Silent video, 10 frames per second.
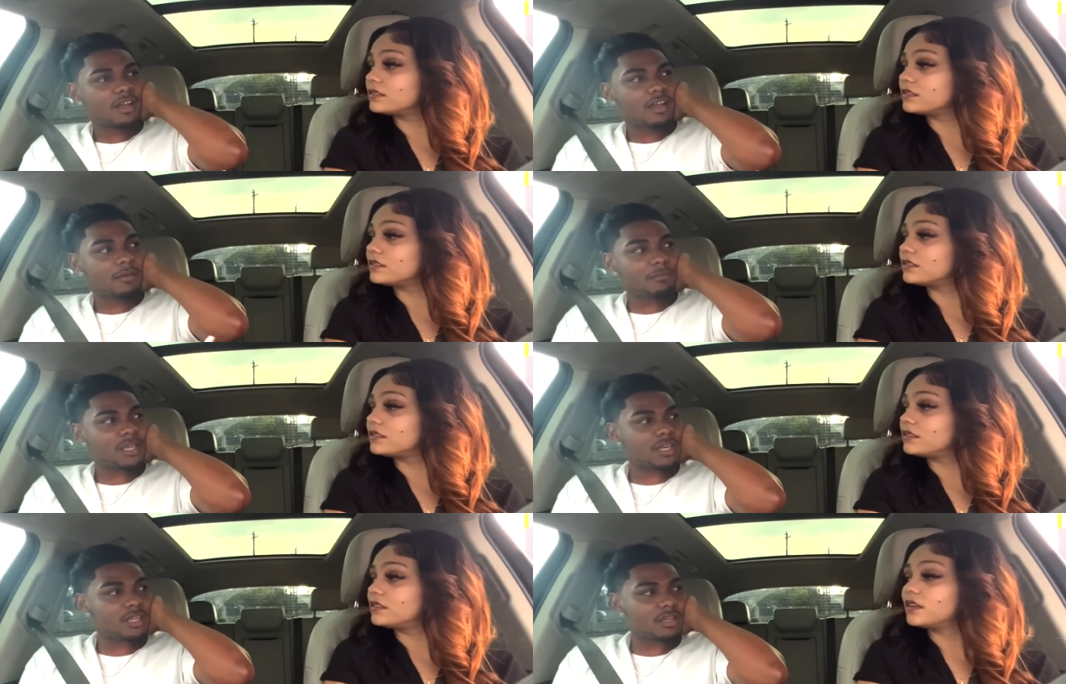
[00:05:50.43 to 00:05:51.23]
Speaker 1: A
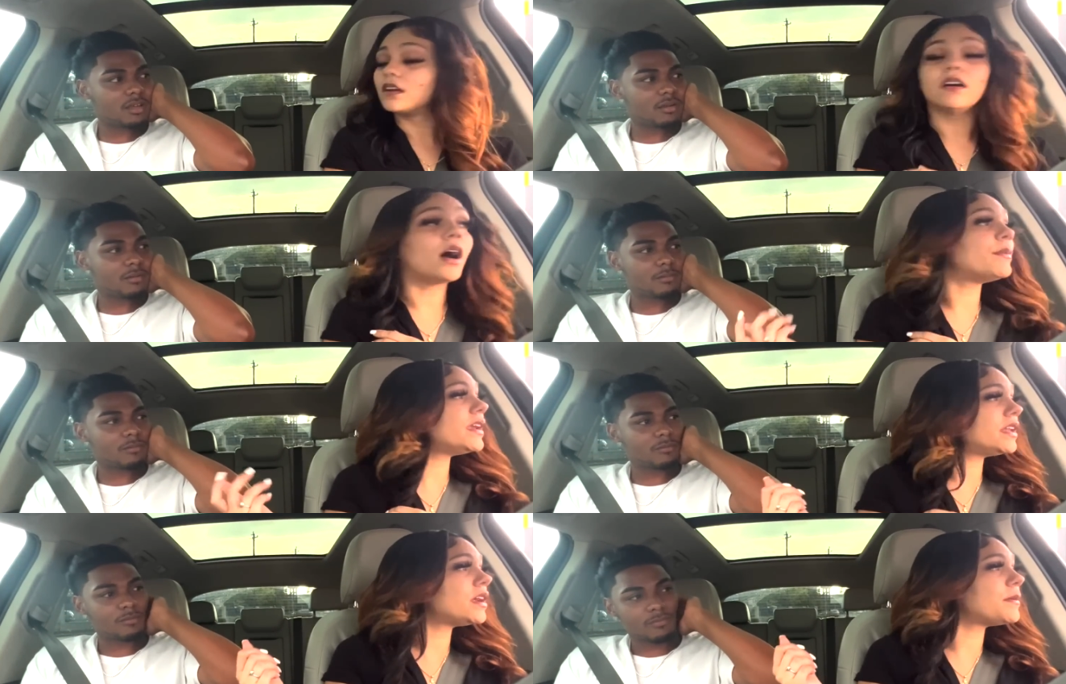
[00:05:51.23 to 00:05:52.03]
medium.
Speaker 2: A
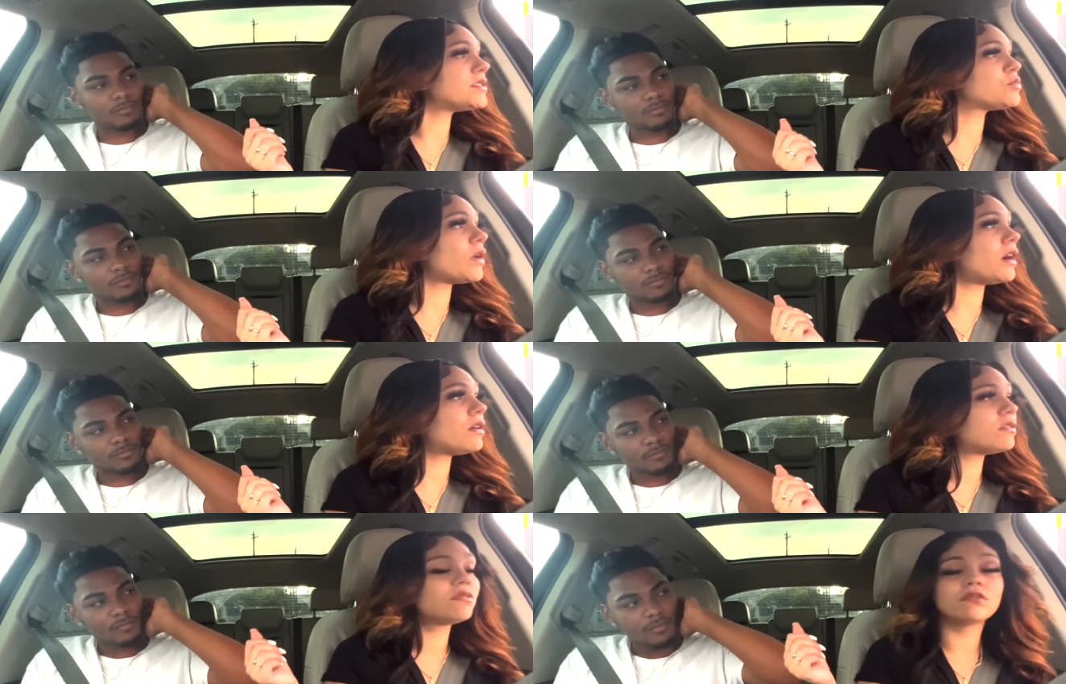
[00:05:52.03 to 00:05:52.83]
medium as well.
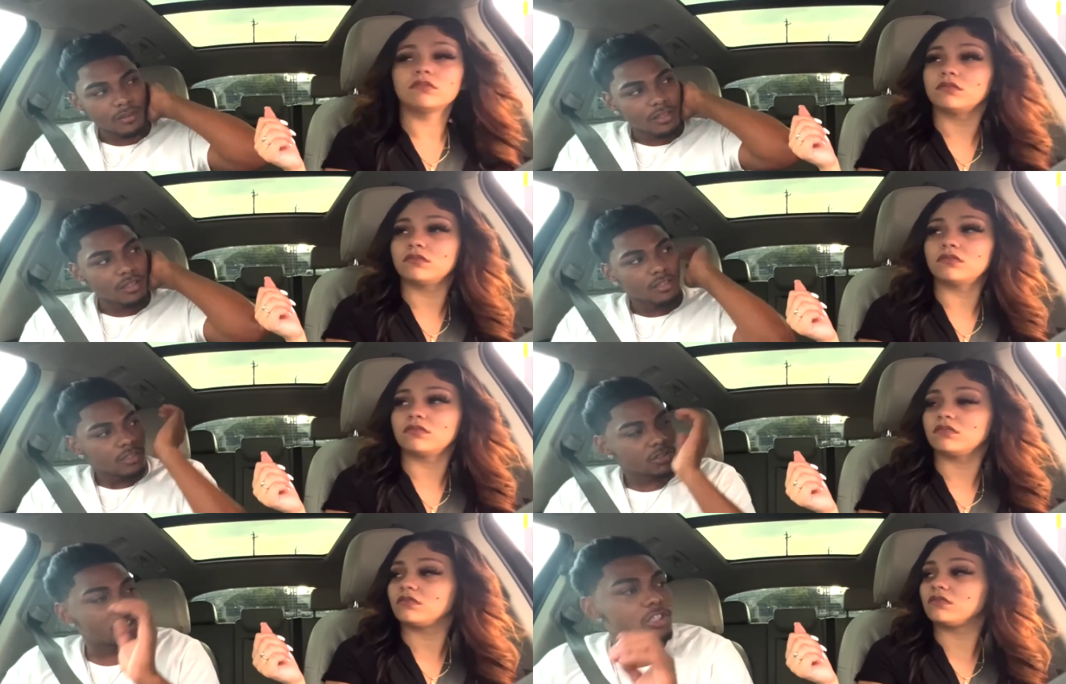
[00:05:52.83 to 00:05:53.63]

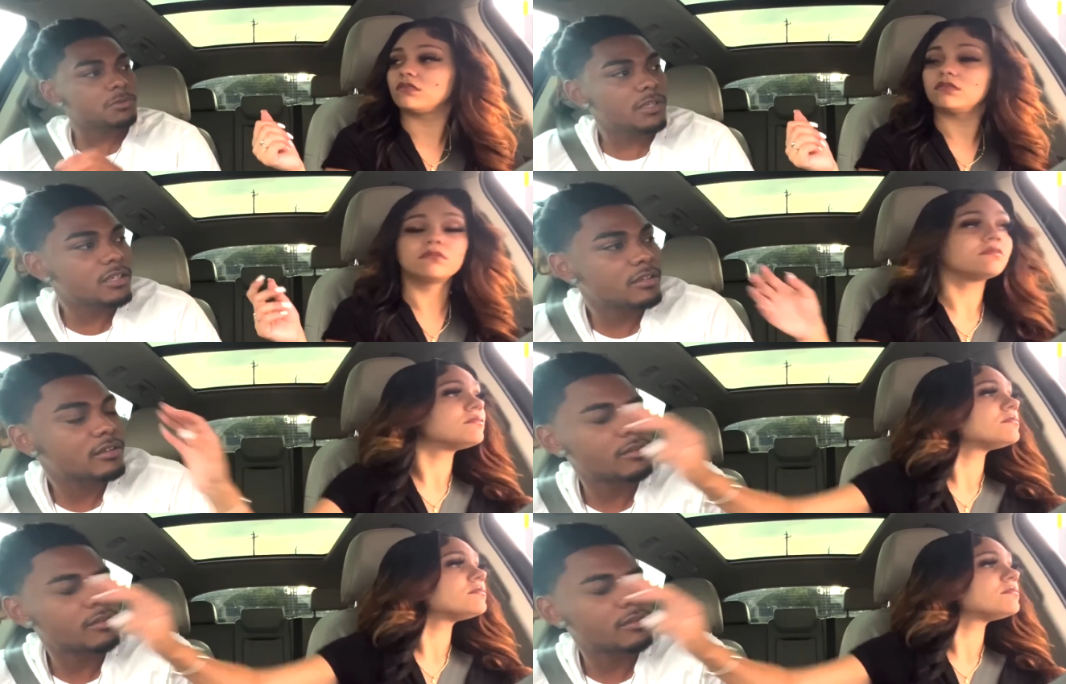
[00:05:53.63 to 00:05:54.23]
Speaker 1: Excuse me? Okay,